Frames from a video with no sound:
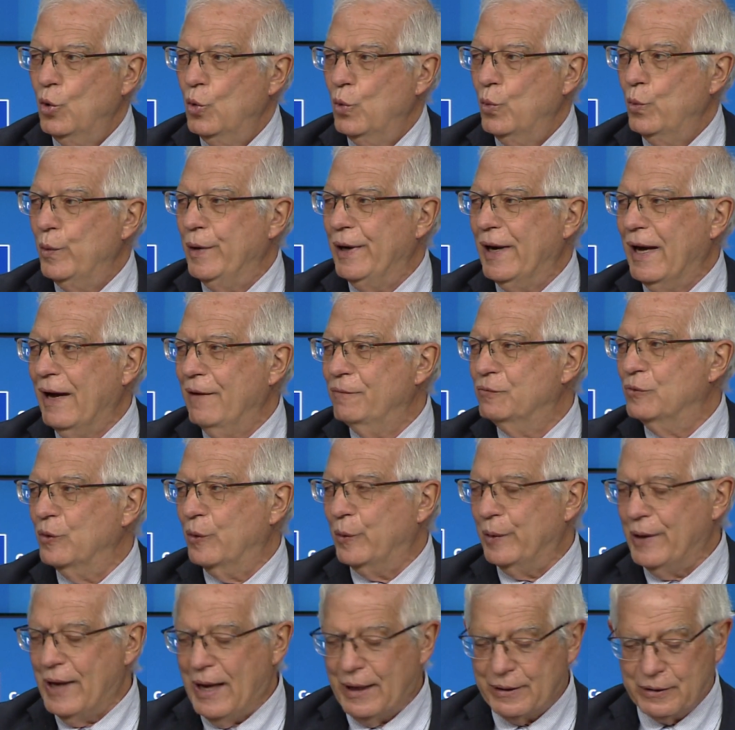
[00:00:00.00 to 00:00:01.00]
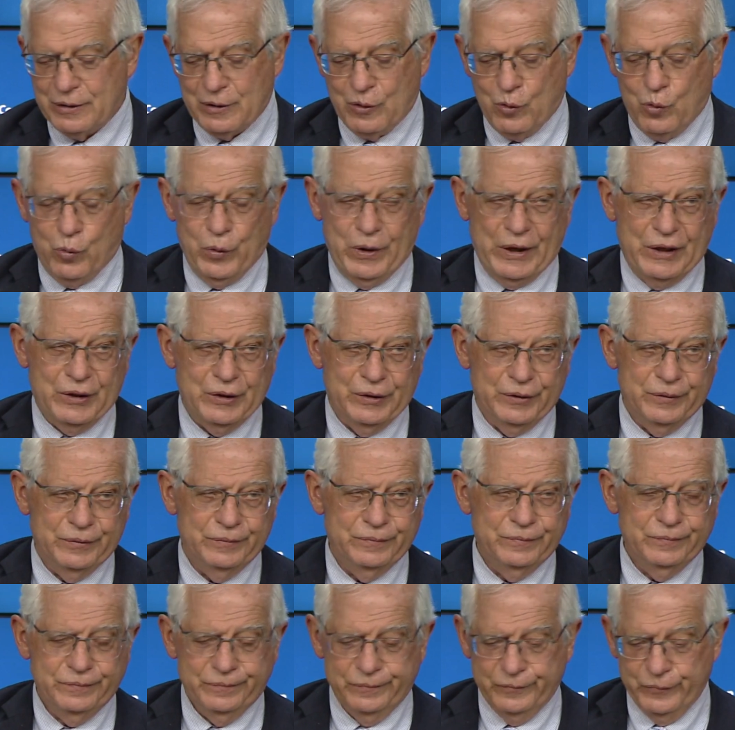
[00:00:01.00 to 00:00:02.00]
we have to react quicker.
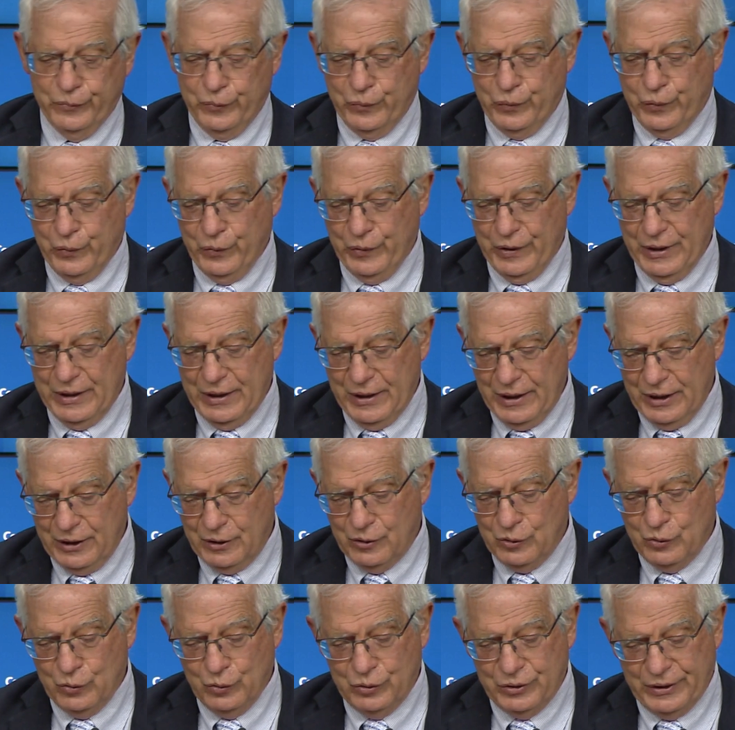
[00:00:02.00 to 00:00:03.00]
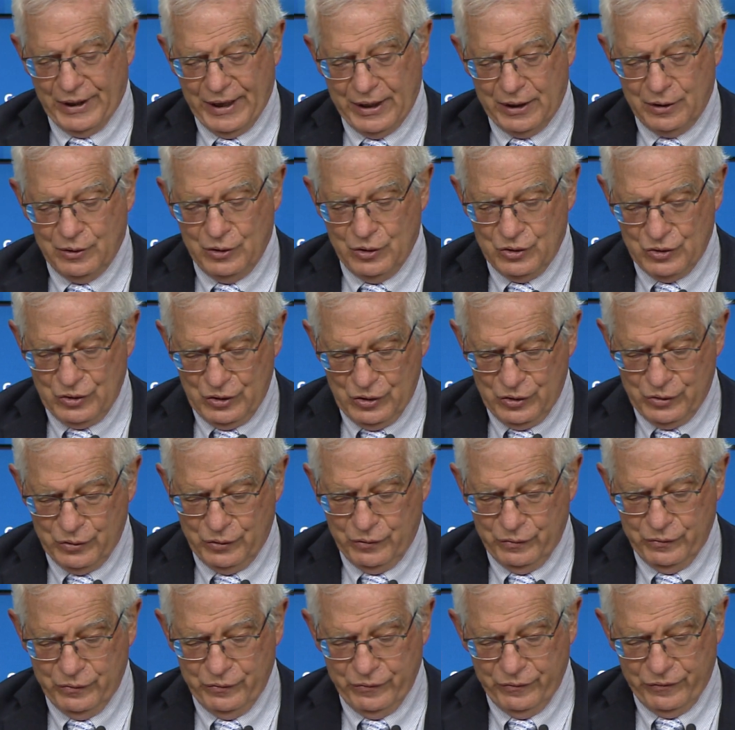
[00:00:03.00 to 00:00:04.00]
We need to take
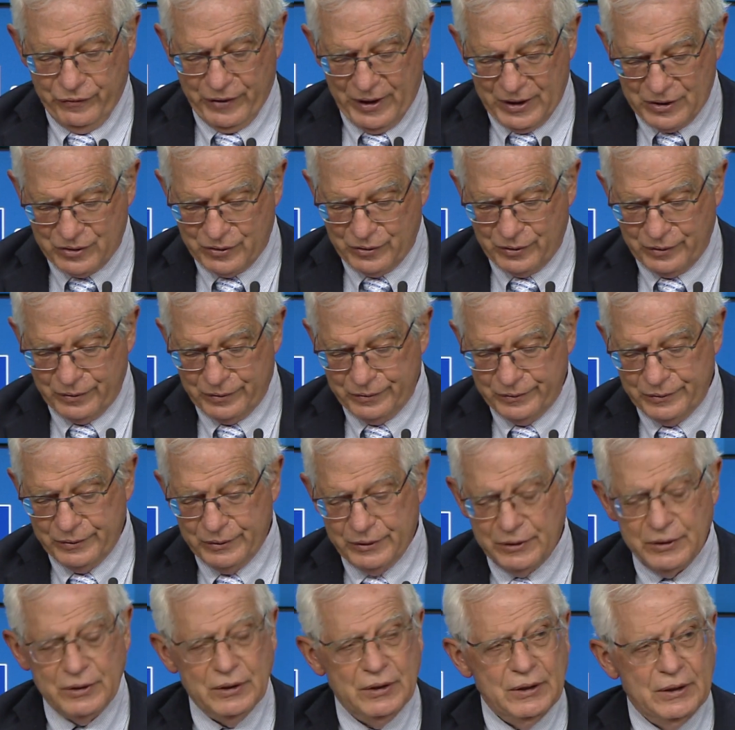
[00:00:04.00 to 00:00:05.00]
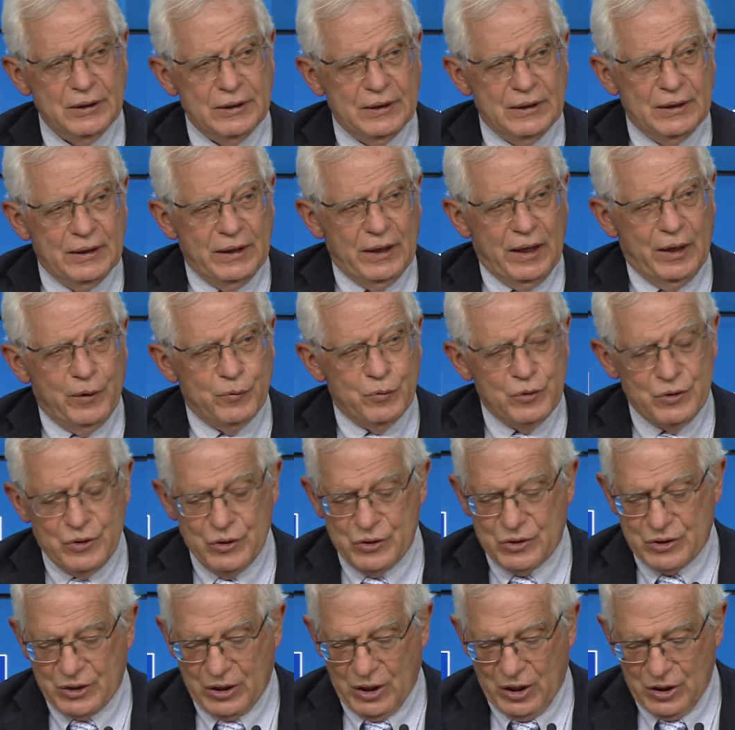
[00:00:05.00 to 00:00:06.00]
decision faster. And we
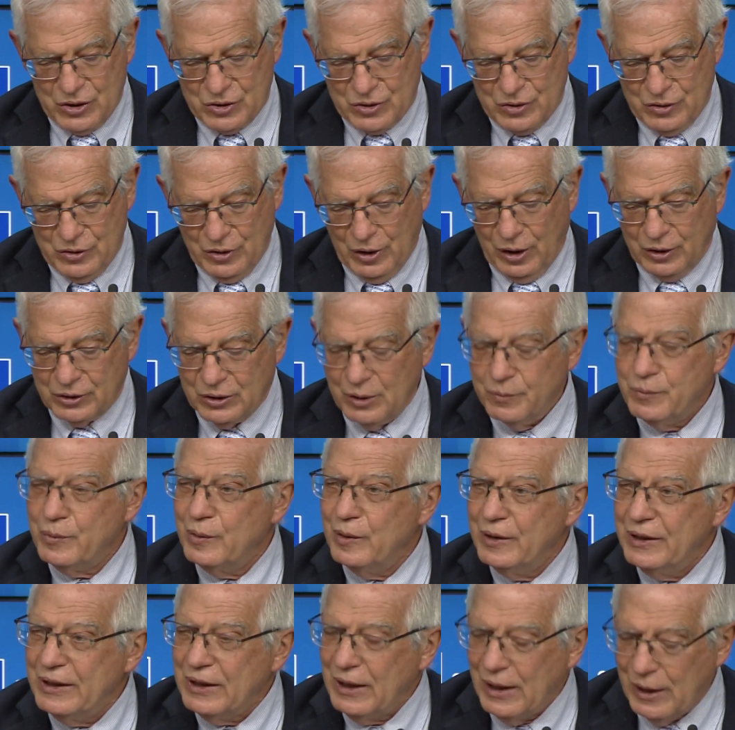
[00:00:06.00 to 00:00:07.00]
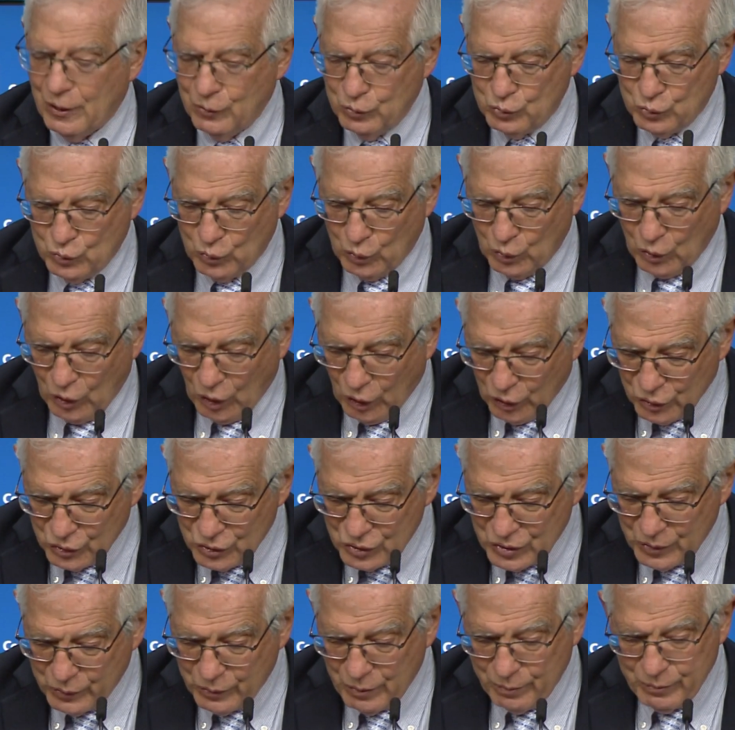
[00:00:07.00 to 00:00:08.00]
discuss notably how to
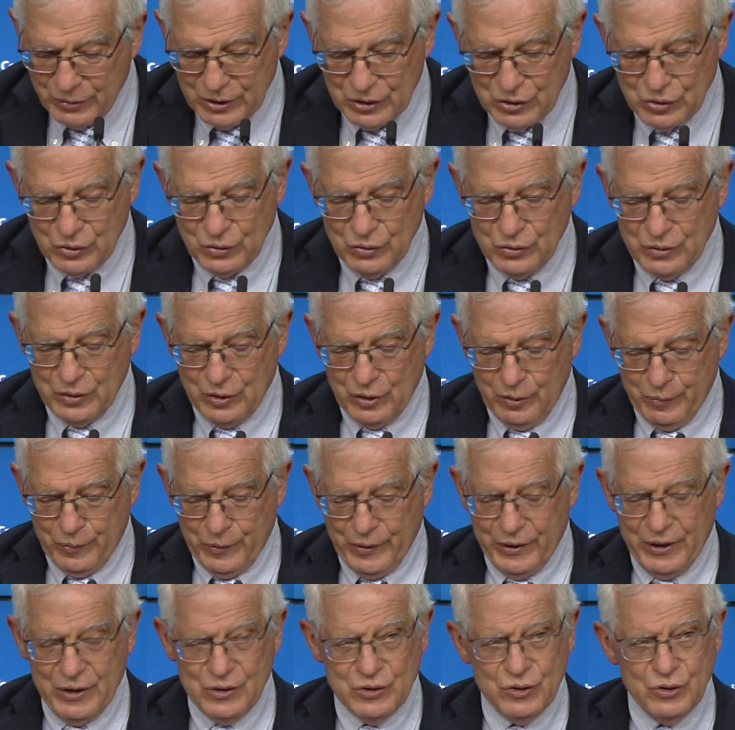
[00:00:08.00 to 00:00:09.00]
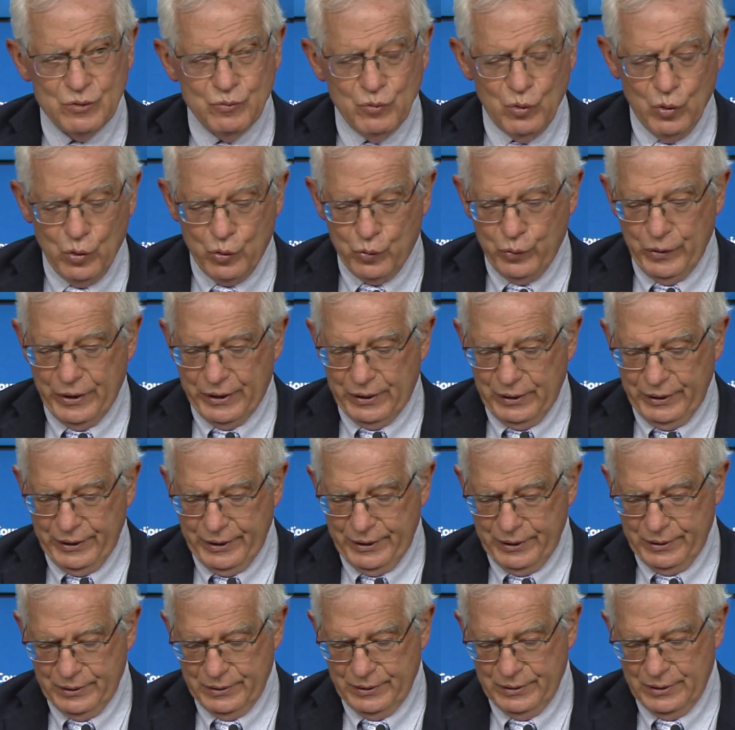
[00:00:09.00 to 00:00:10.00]
launch our missions and operations more
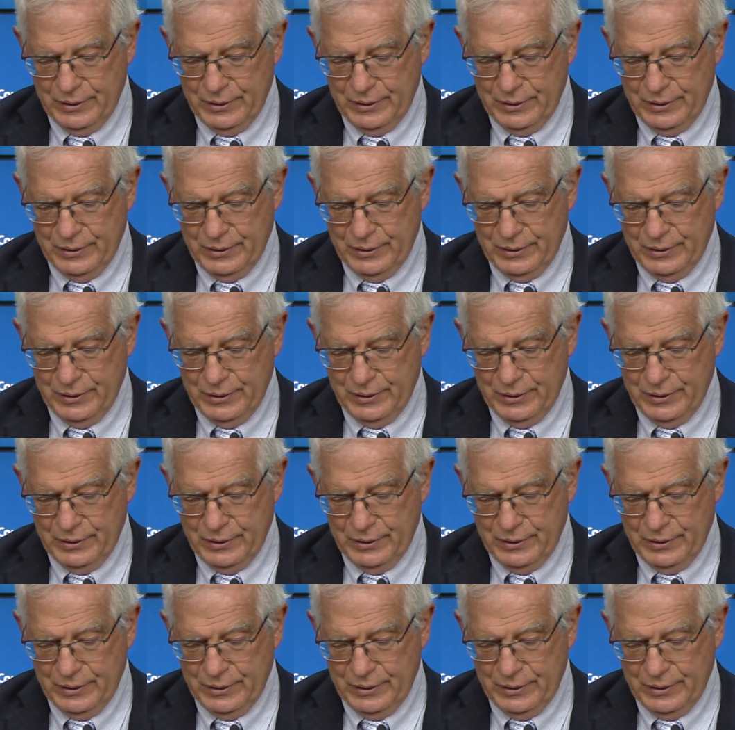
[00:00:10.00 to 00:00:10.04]
quickly,